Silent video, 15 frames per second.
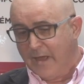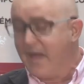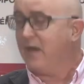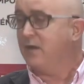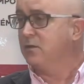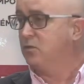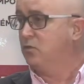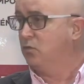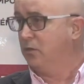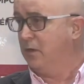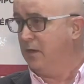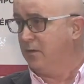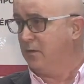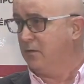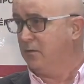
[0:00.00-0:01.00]
act
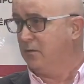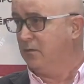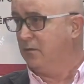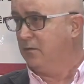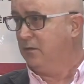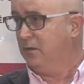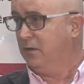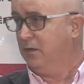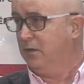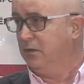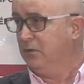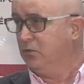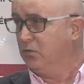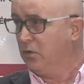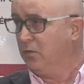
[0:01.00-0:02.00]
together
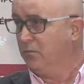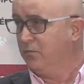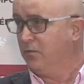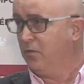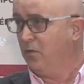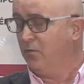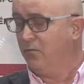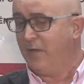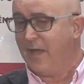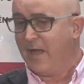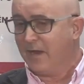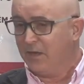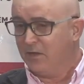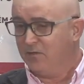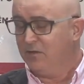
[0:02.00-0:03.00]
in terms of
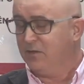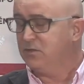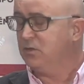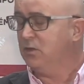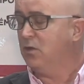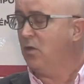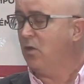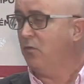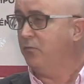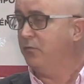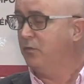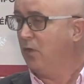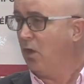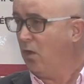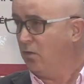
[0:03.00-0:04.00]
acquisition of
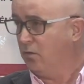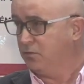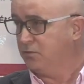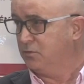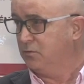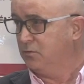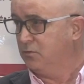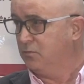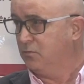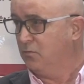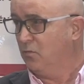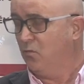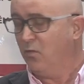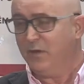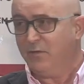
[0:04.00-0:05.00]
knowledge,
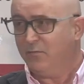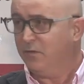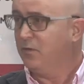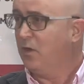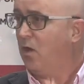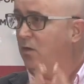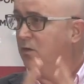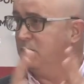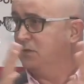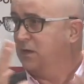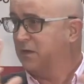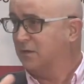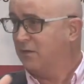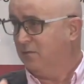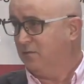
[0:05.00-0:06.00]
whatever knowledge
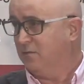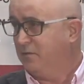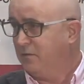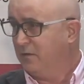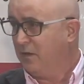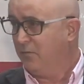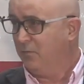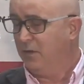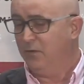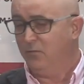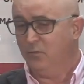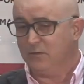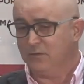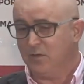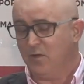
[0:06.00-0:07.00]
that is, I
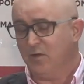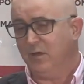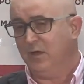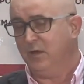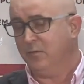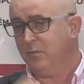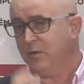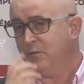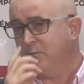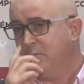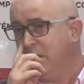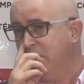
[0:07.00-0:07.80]
mean, we're talking here about